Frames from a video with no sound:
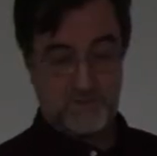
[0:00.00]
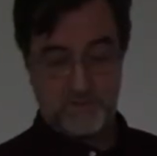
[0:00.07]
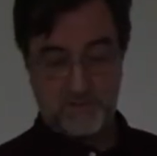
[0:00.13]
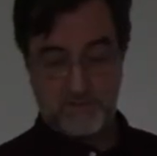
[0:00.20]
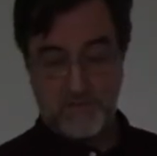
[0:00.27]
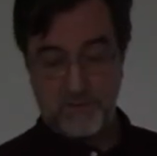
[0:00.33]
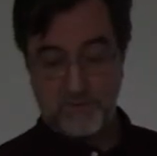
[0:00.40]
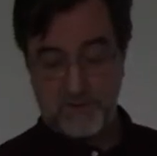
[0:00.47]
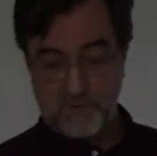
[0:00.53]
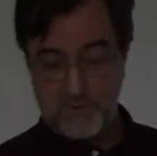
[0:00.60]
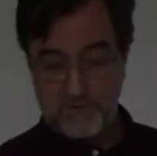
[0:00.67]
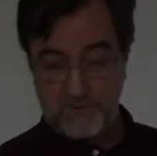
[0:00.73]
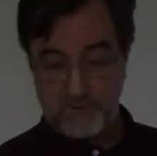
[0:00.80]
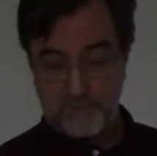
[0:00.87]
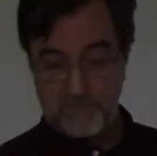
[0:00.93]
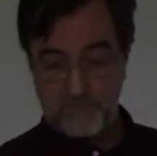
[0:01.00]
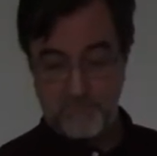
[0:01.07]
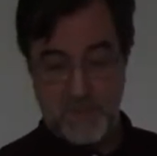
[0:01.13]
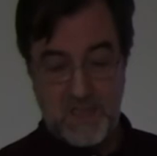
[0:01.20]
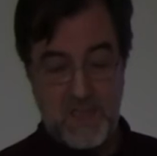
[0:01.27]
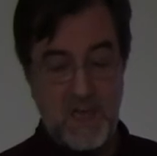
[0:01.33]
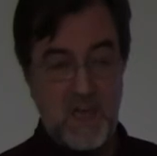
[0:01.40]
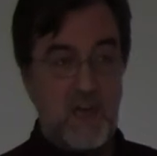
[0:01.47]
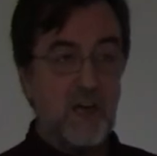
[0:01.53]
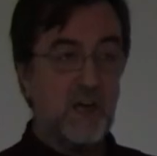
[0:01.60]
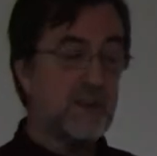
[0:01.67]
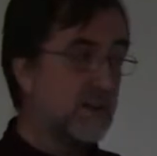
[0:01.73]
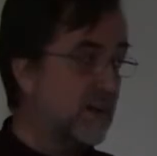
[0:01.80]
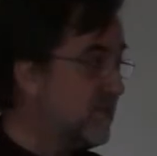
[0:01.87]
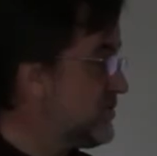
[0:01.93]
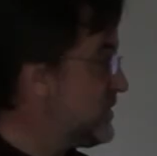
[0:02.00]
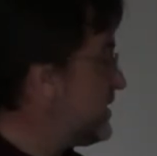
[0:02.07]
is kind of interesting. Another